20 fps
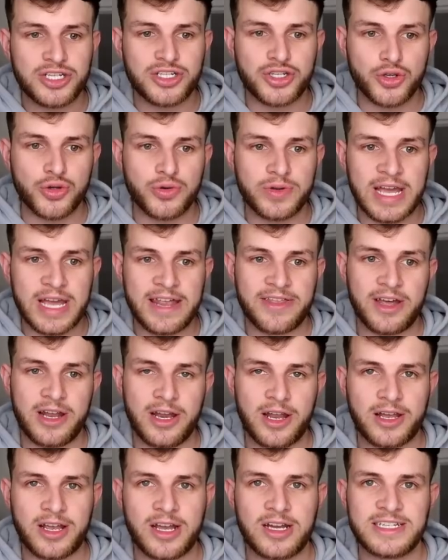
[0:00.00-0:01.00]
together.
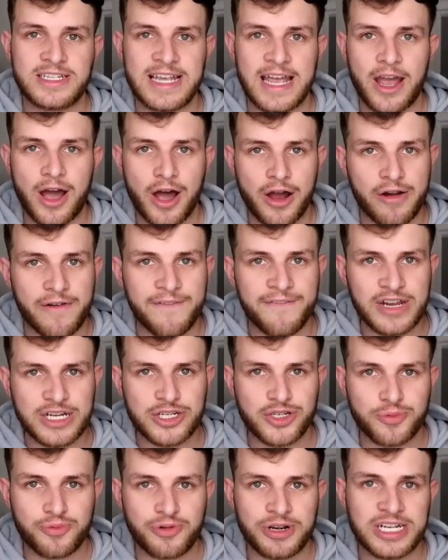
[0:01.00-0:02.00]
Like I say, our
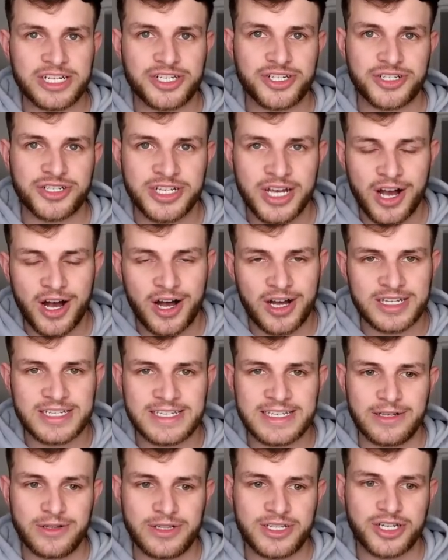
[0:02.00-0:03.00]
official predictions are
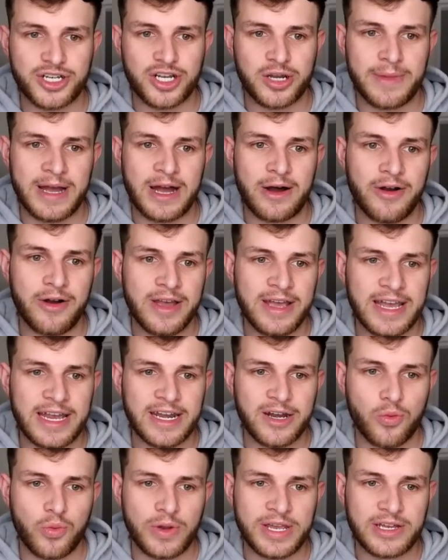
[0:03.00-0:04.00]
still to come out
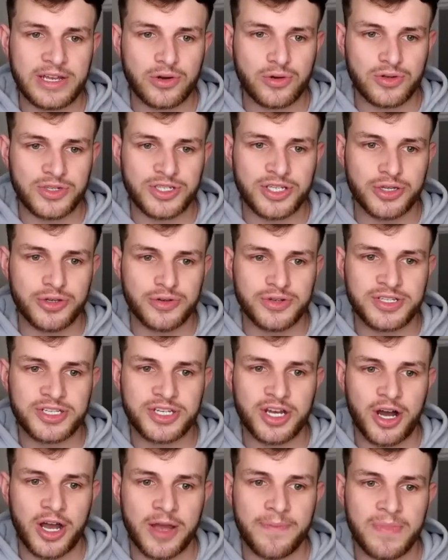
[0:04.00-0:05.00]
in a week or two's
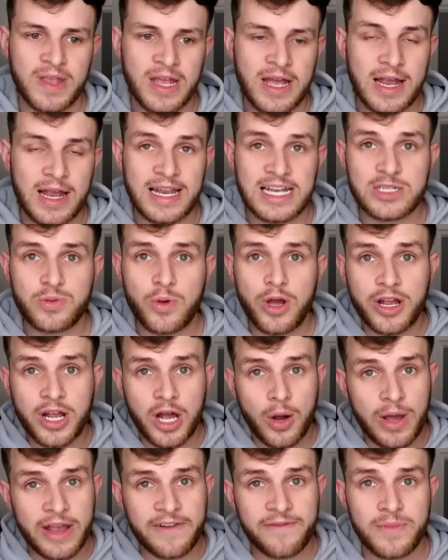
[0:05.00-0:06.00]
time. Let's work
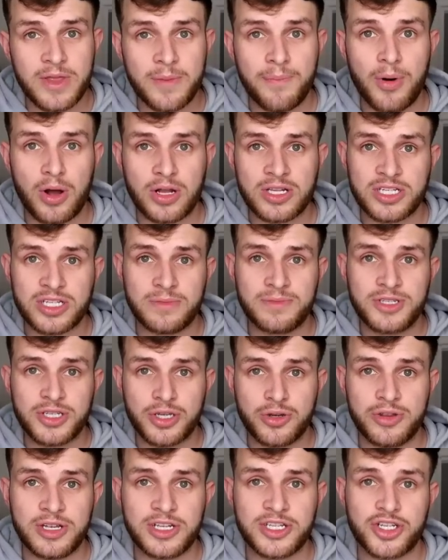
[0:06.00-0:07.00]
our way from the bottom
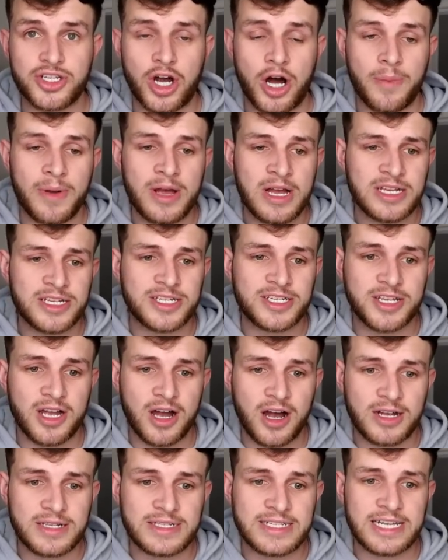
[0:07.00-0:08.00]
to the top,
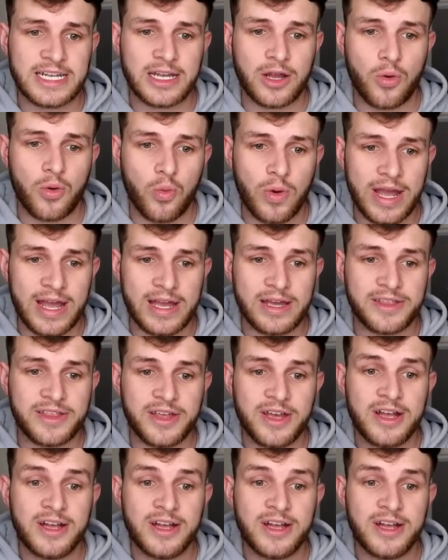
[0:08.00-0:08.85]
starting with